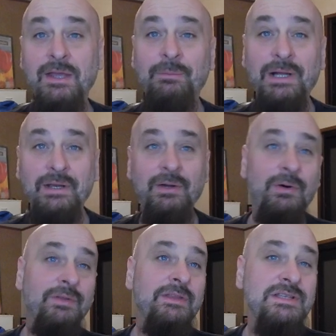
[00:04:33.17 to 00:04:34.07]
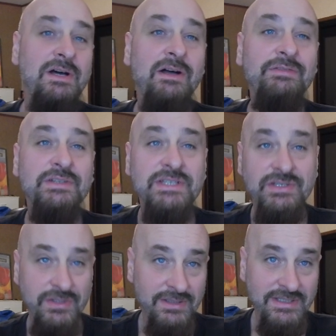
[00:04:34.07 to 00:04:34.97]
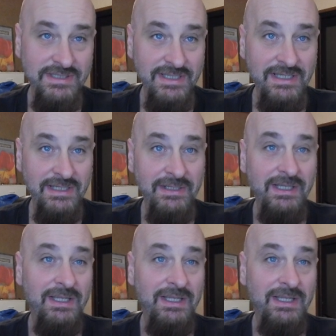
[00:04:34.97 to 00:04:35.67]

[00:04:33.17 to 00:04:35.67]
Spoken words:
But on this Office, as you can see,